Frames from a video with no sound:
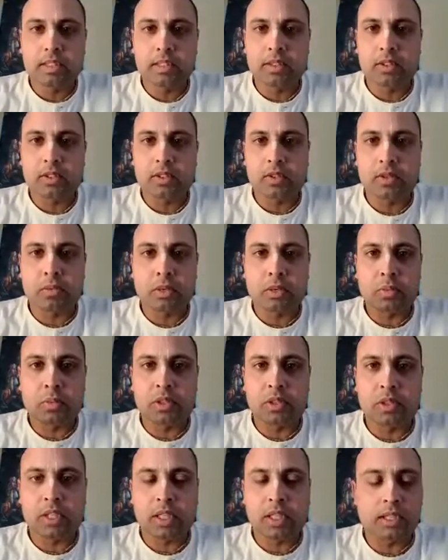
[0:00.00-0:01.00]
don't remember
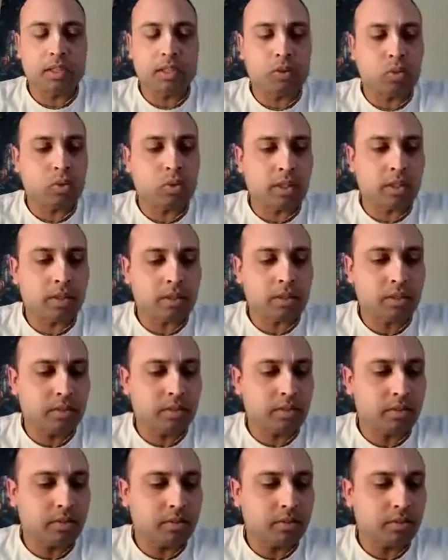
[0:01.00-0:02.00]
exactly where
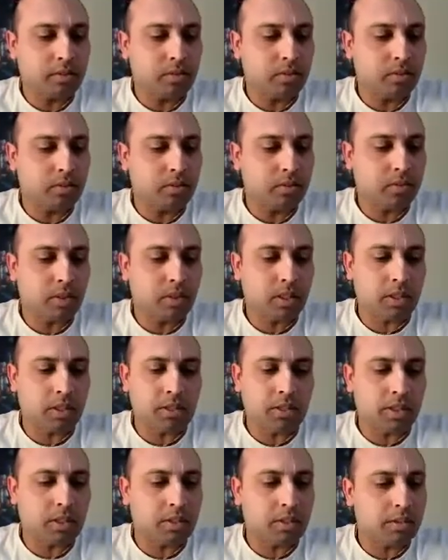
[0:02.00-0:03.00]
I
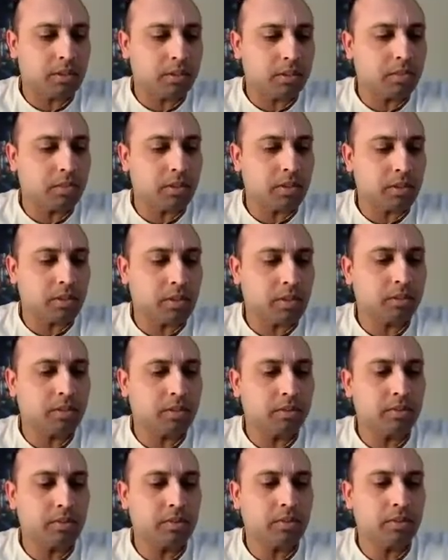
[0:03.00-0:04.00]
read it, but
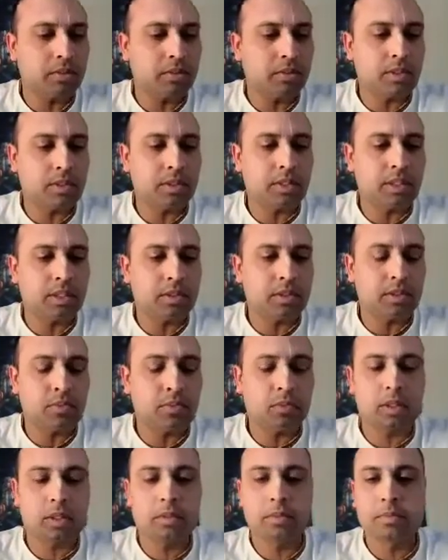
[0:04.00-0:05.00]
it's there
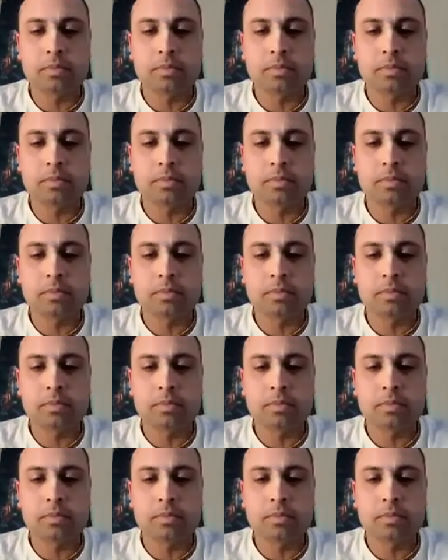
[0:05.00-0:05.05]
somewhere.